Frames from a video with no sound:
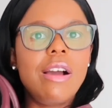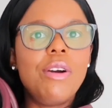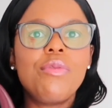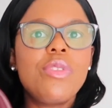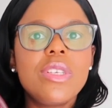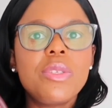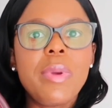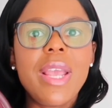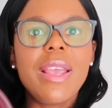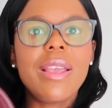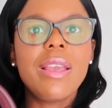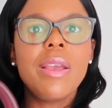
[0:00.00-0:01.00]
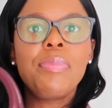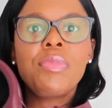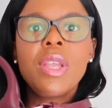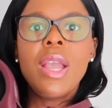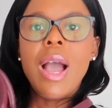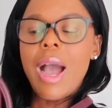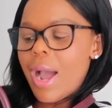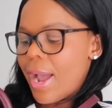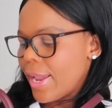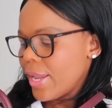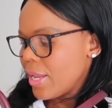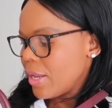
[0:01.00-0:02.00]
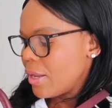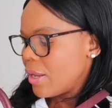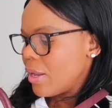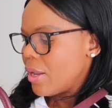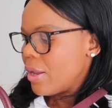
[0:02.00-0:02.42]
love this bag. I